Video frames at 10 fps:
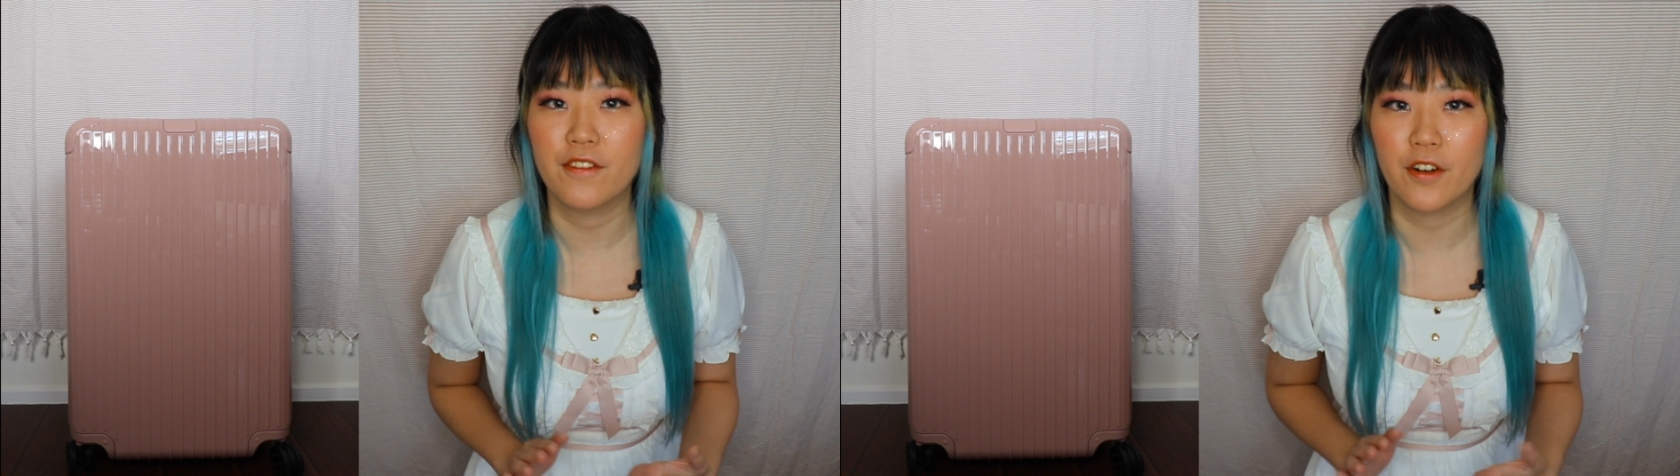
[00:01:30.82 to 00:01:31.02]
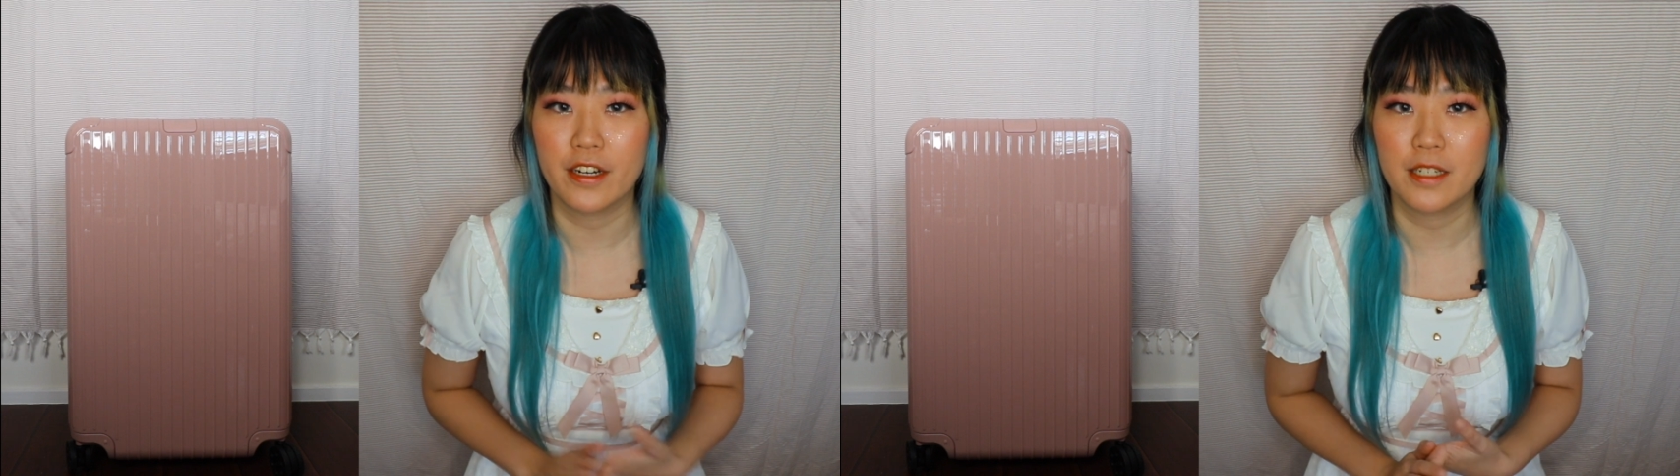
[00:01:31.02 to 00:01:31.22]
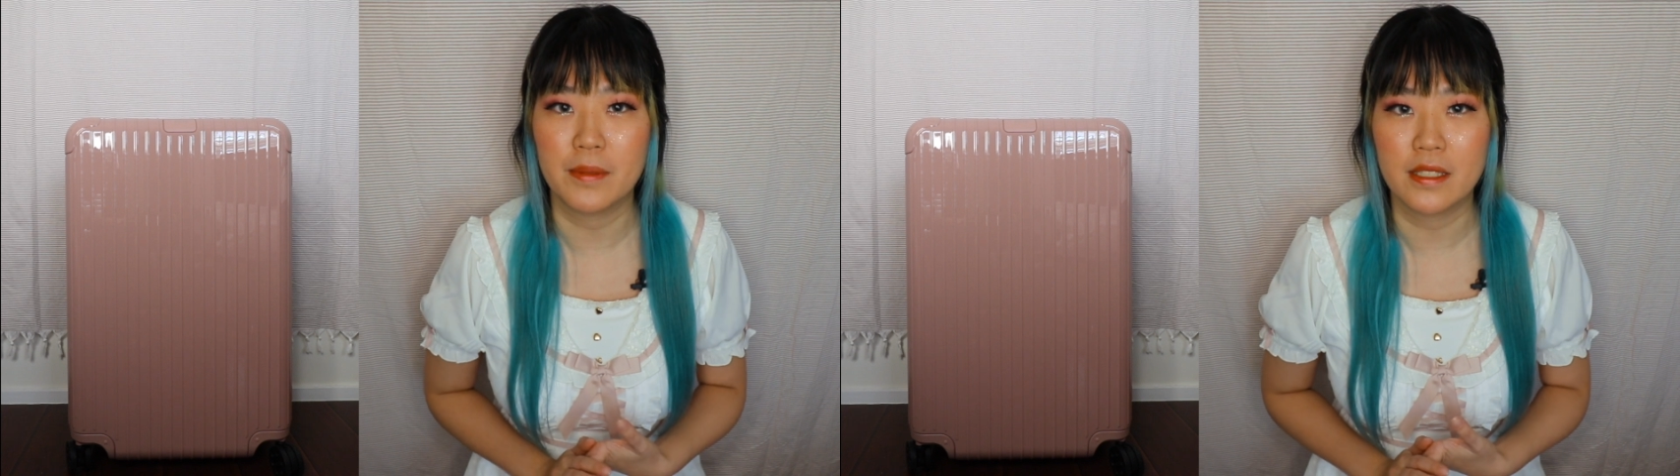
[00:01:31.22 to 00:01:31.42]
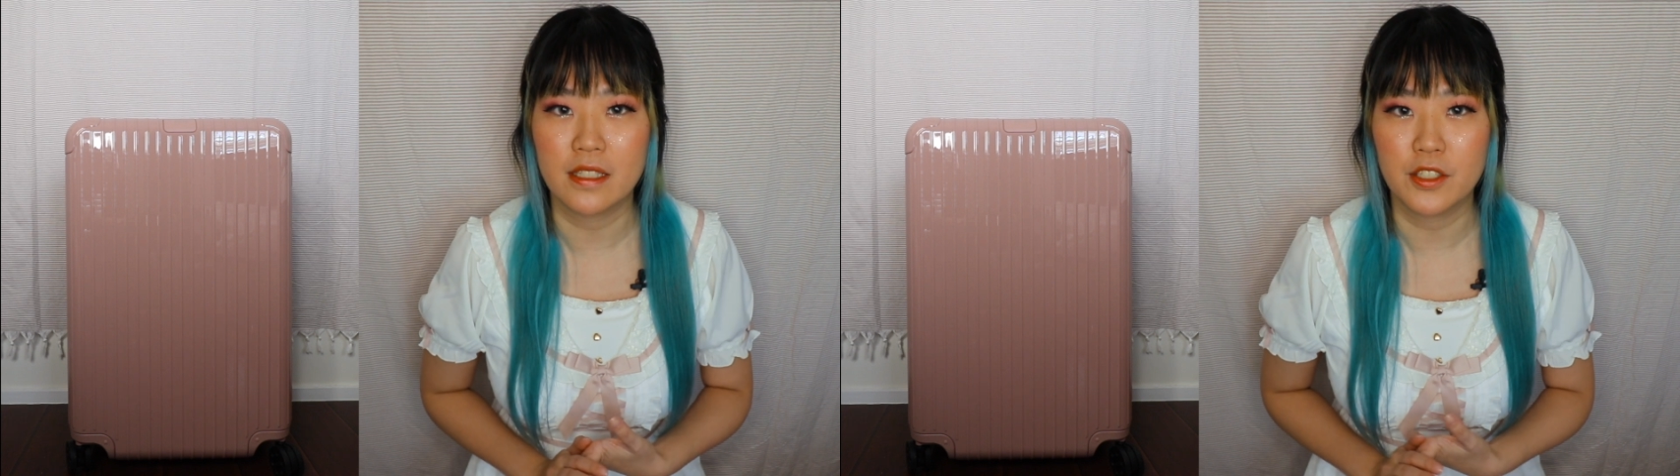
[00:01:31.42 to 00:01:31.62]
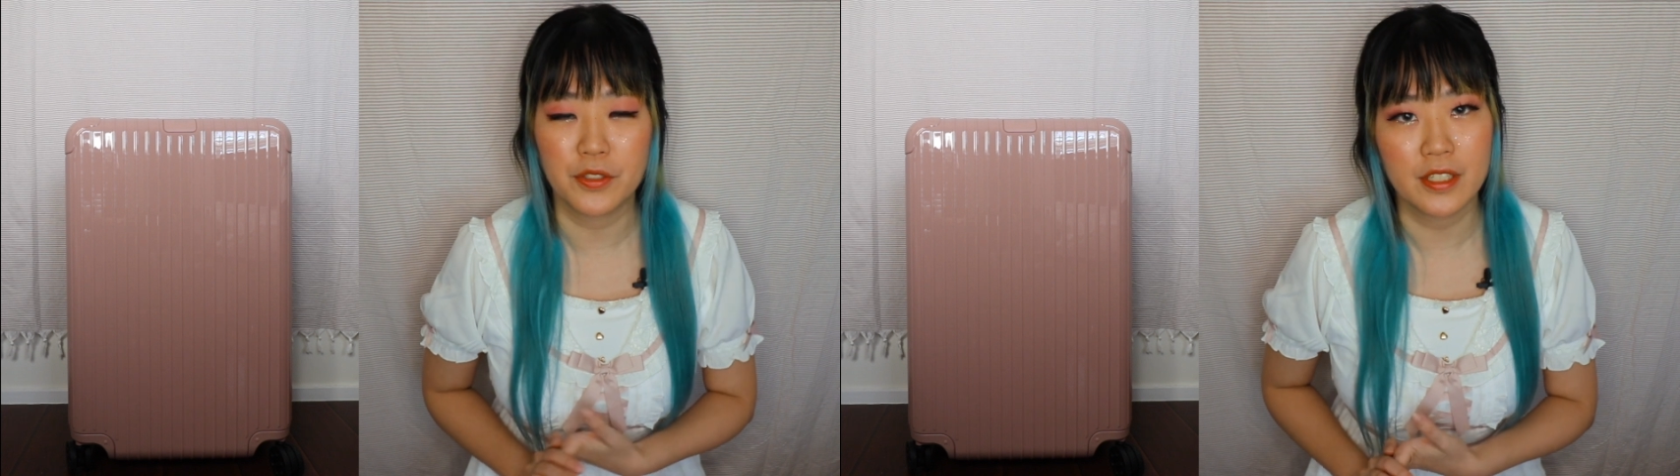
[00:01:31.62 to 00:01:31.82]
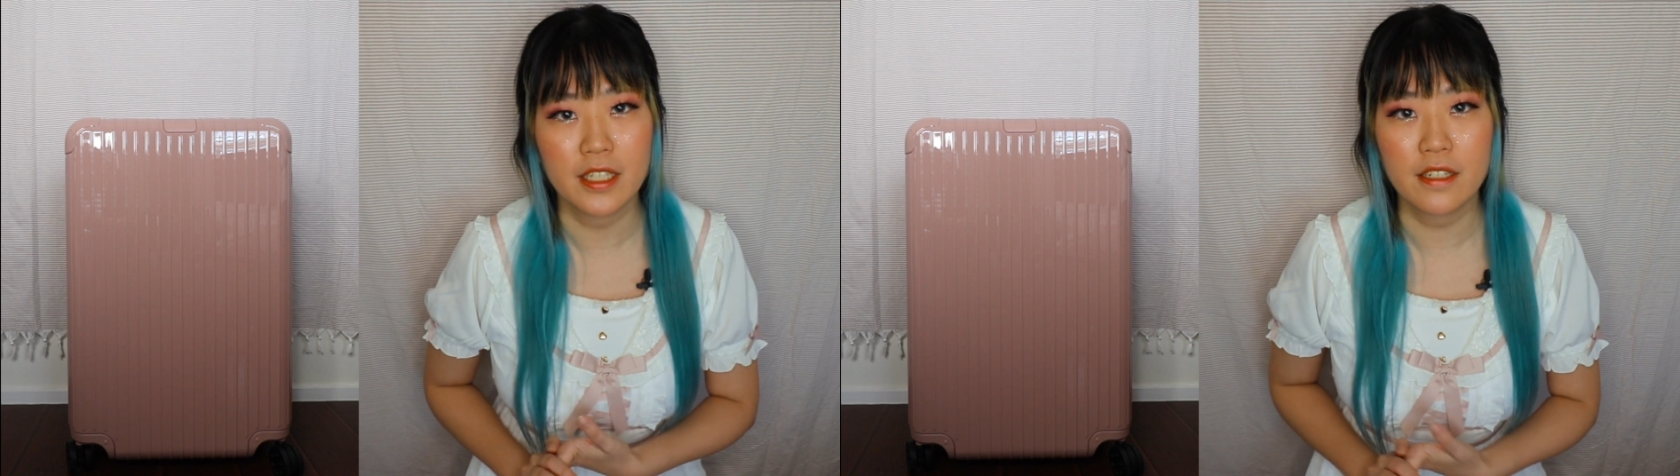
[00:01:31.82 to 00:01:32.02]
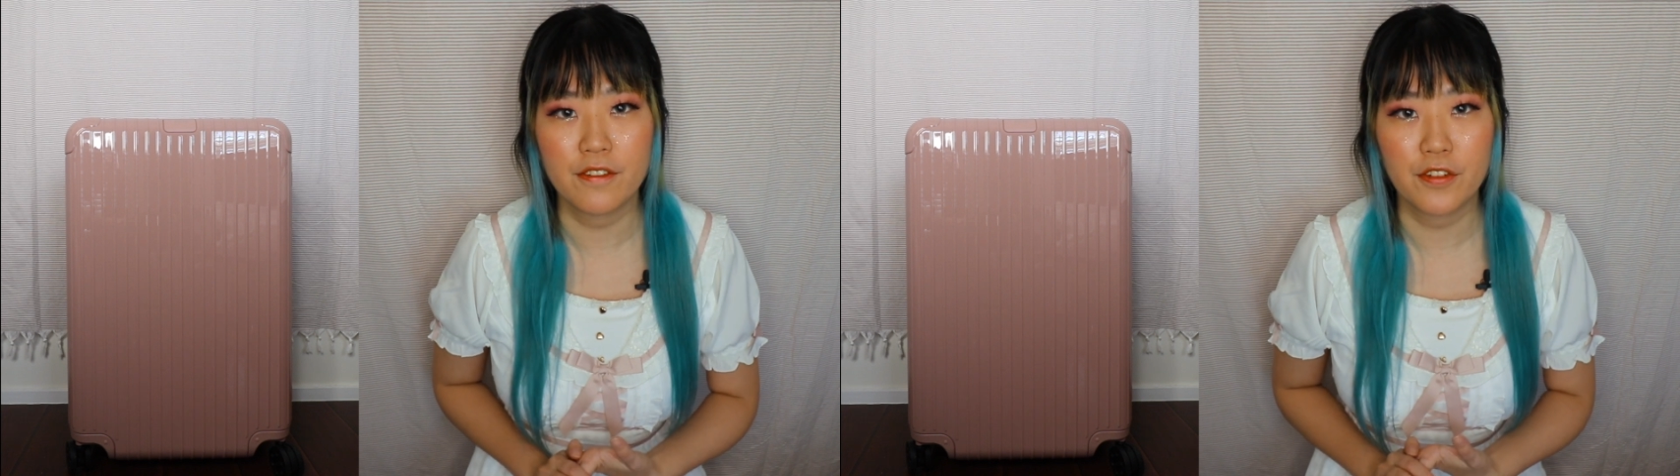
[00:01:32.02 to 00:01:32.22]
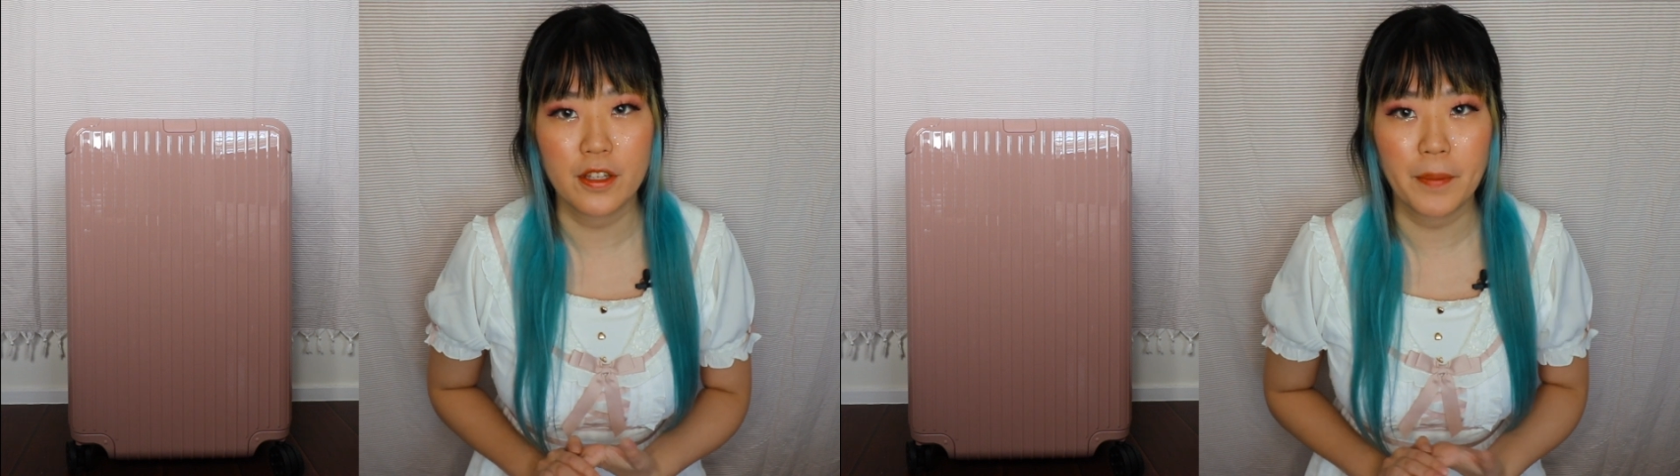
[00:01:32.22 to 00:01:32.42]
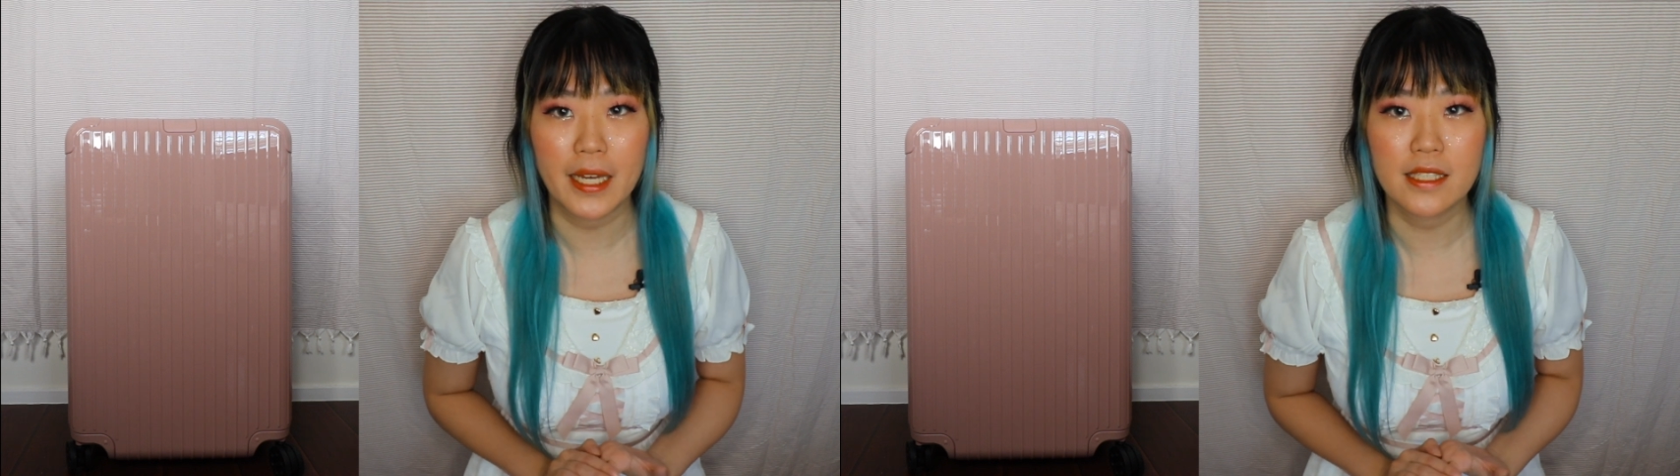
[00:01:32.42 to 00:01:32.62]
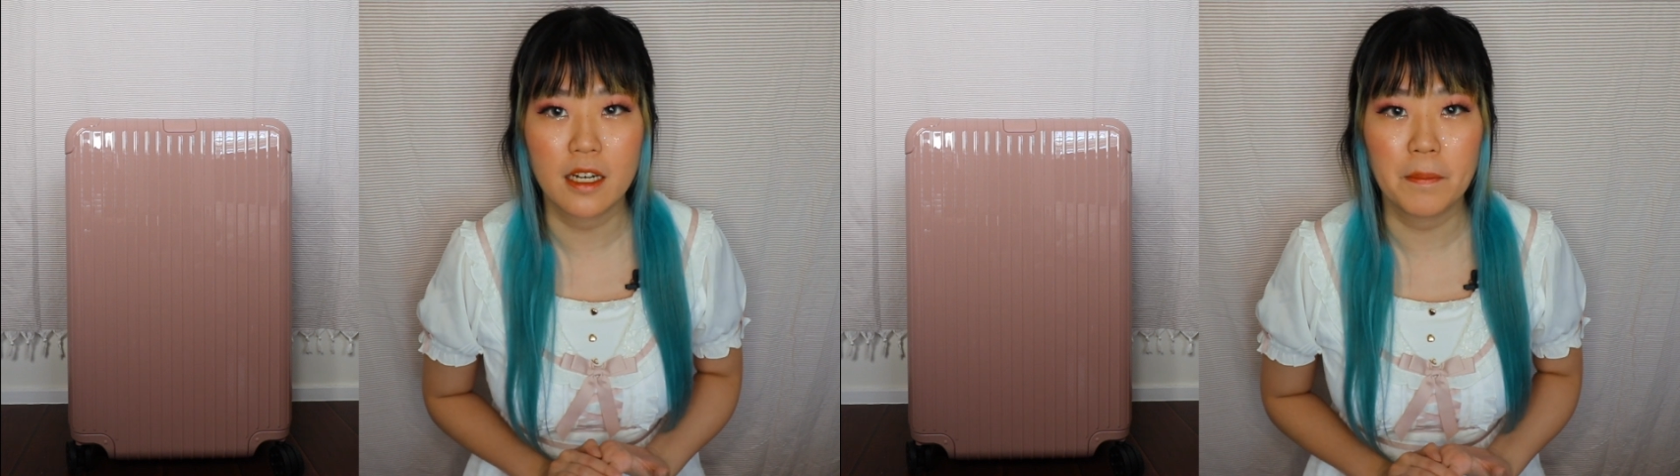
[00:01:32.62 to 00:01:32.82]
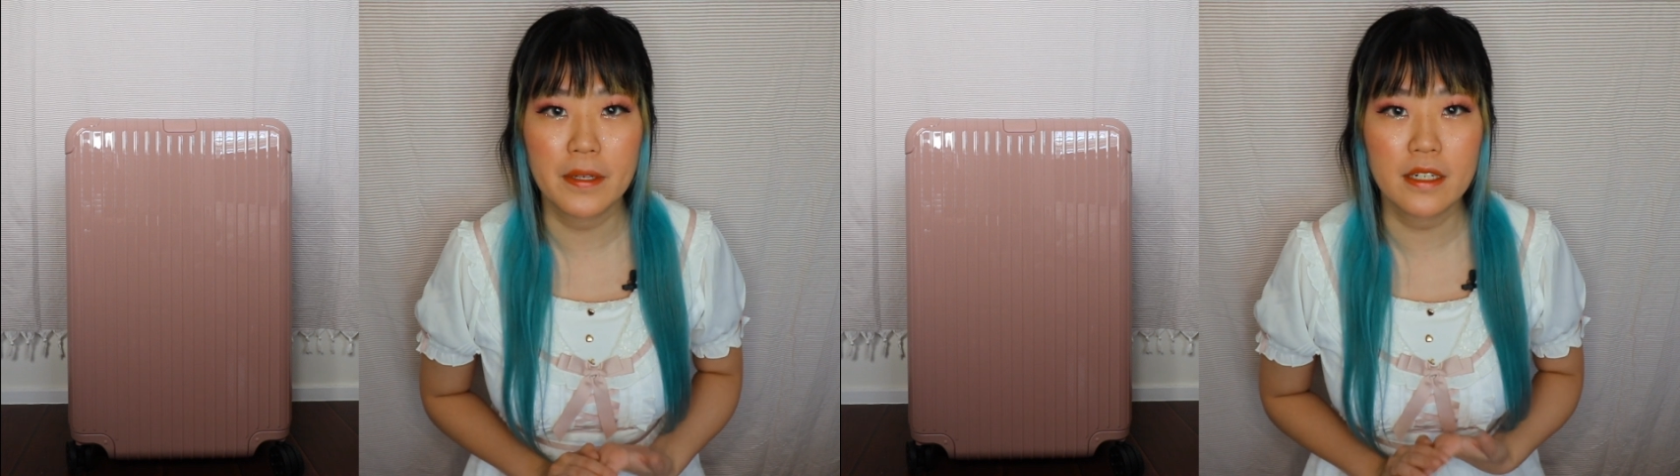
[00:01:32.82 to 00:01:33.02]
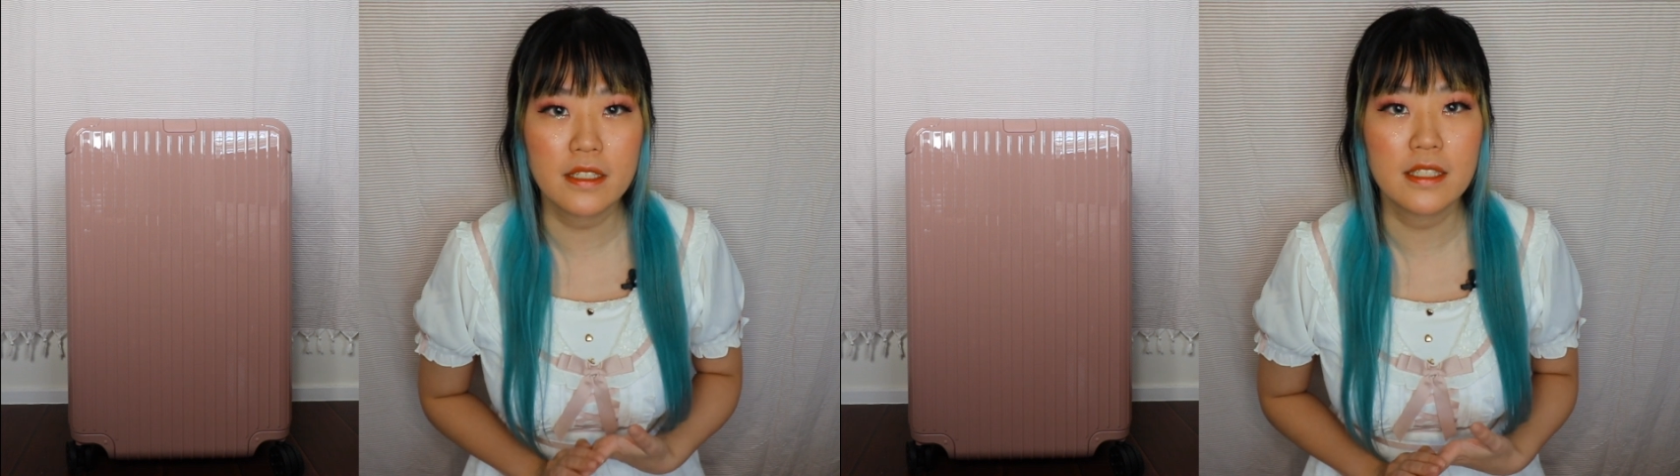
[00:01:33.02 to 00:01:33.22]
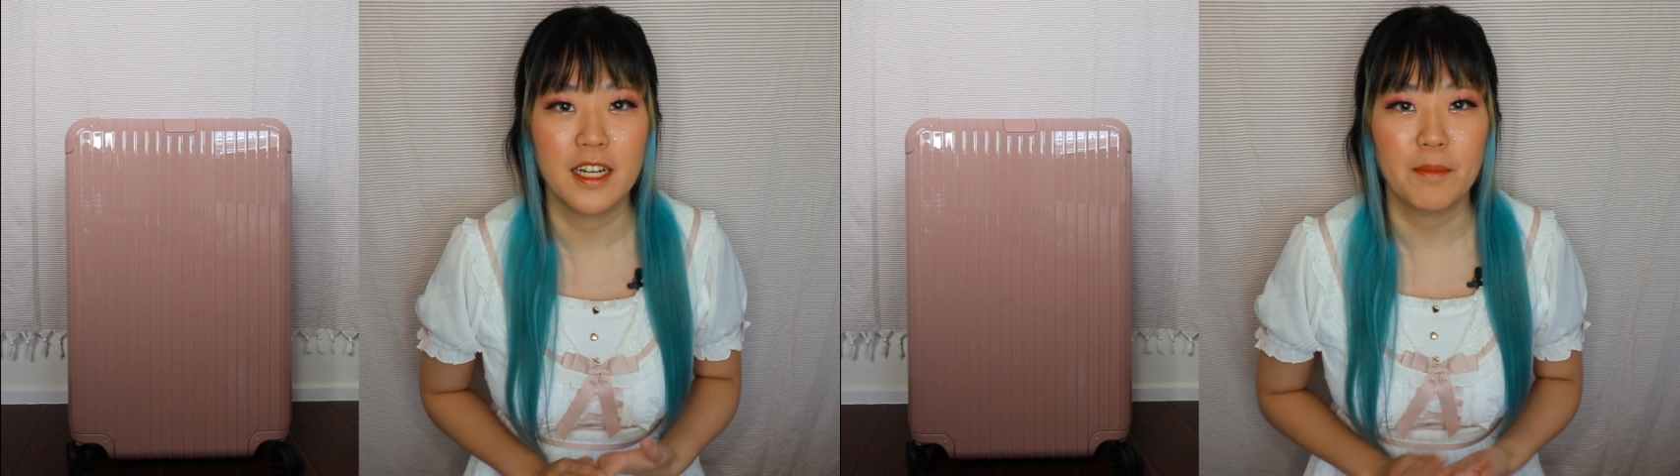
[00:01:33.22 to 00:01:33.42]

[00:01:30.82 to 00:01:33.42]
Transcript: already been using for the past couple years,